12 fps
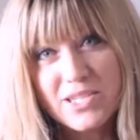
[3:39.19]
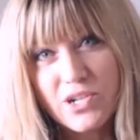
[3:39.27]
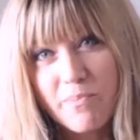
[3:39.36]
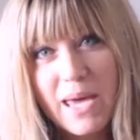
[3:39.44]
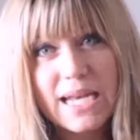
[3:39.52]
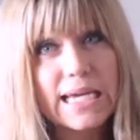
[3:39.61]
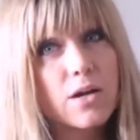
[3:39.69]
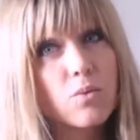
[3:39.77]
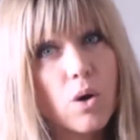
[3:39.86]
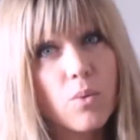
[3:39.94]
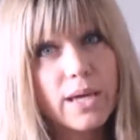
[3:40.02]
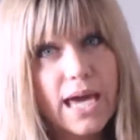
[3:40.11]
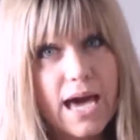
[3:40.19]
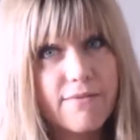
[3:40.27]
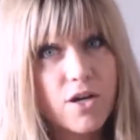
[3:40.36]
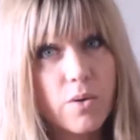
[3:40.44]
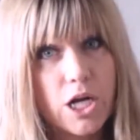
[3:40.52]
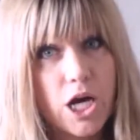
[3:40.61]
So depending on what we
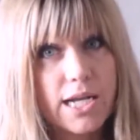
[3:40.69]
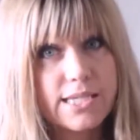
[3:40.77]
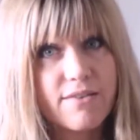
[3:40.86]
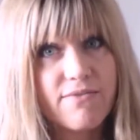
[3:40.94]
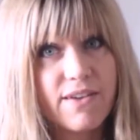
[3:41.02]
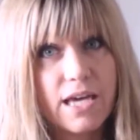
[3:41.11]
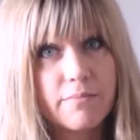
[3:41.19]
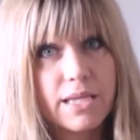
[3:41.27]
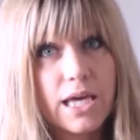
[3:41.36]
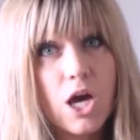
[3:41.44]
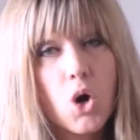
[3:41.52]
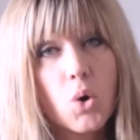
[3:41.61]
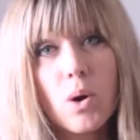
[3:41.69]
have going on as a family,